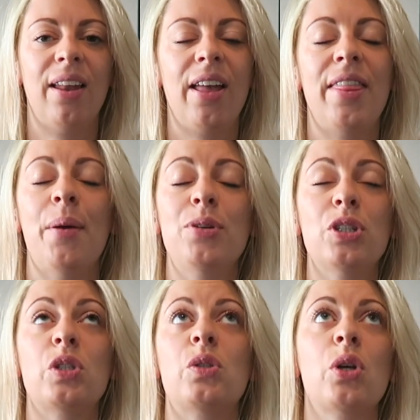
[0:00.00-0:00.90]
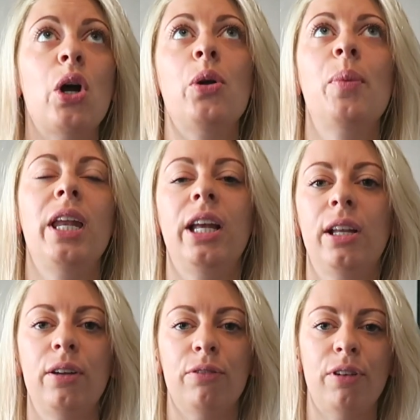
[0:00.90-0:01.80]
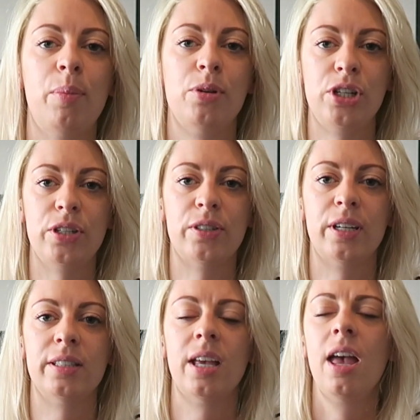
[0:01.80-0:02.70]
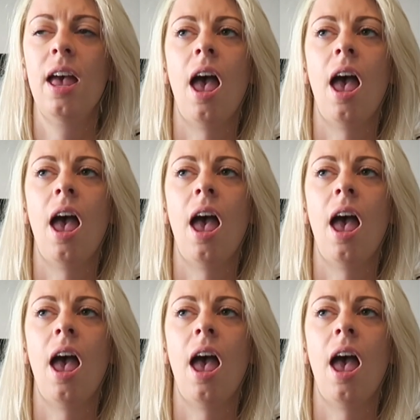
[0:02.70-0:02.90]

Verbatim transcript: Like there were just so many gluten-free producers